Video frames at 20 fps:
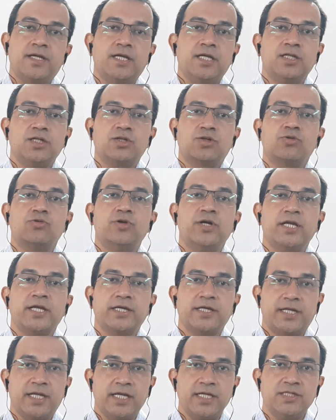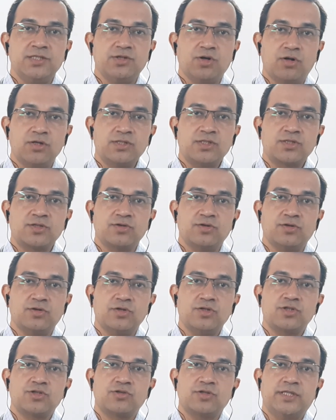including range also.
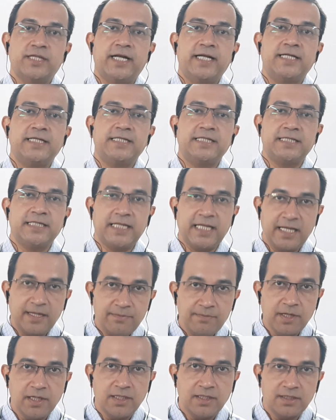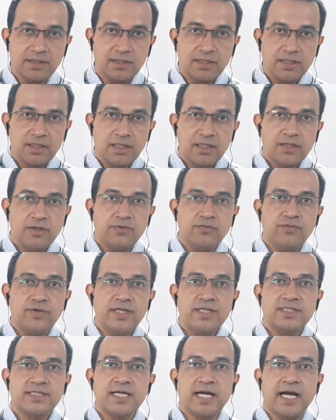So that table
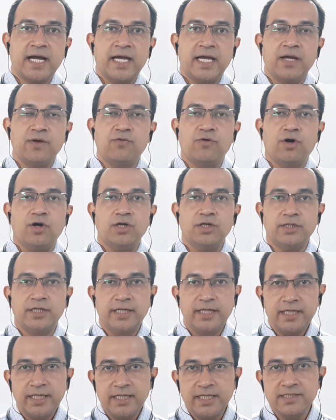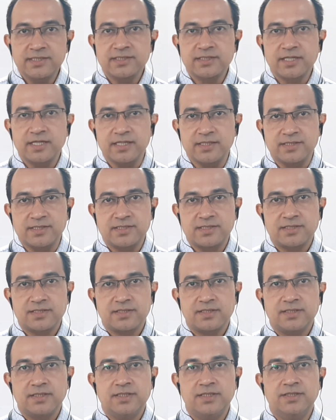which I have already
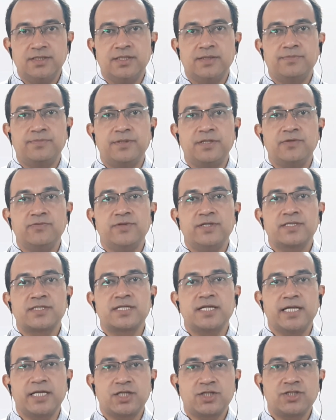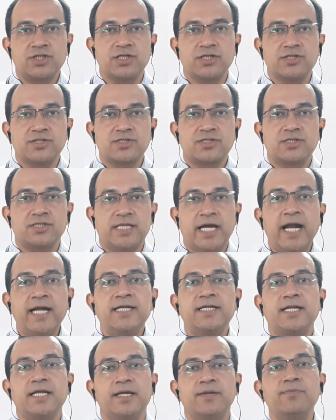discussed in the previous lectures,
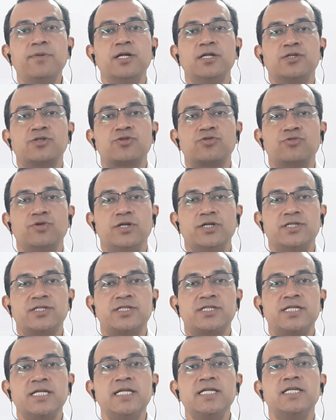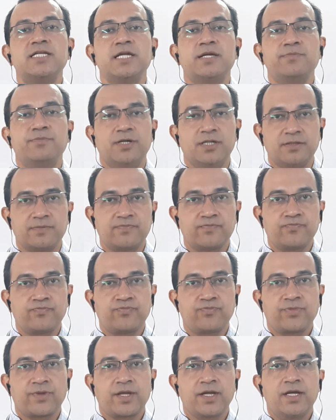that table, students, T table,
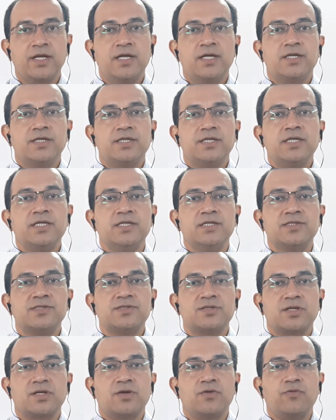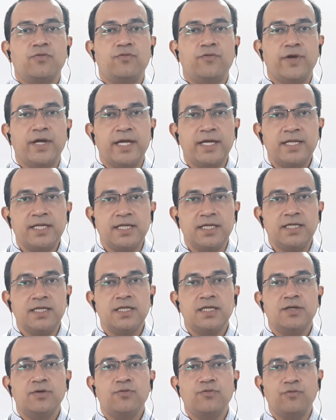is
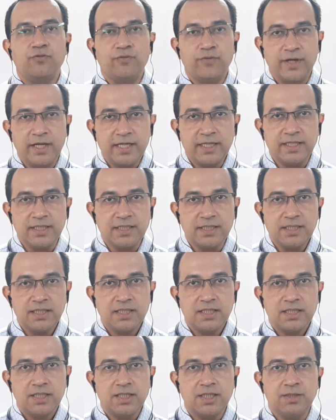very, very